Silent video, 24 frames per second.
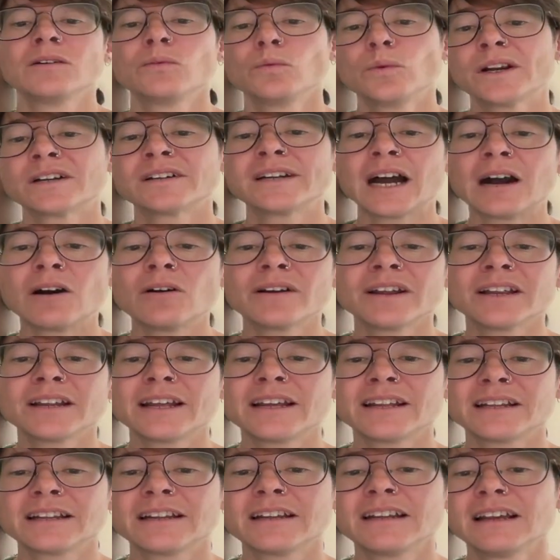We are now in
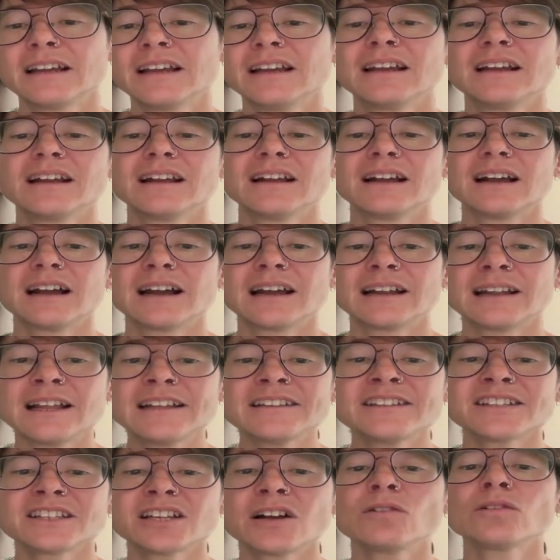an
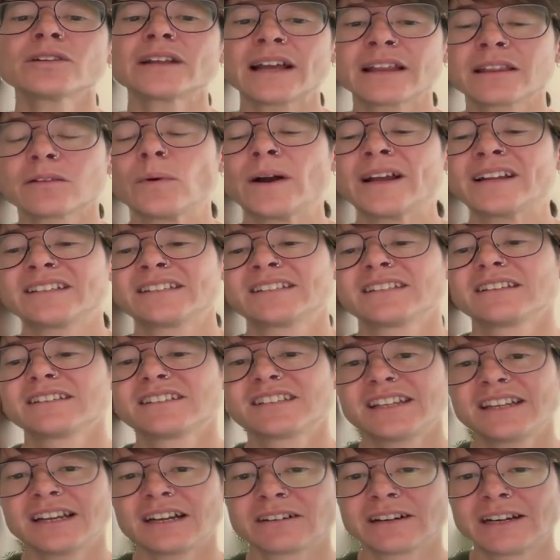unless told otherwise
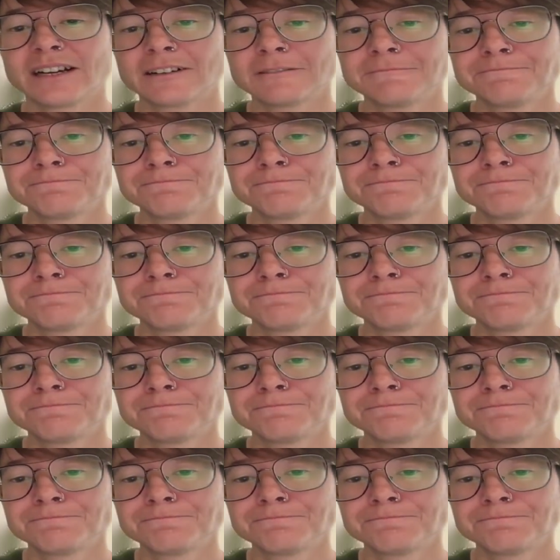scenario.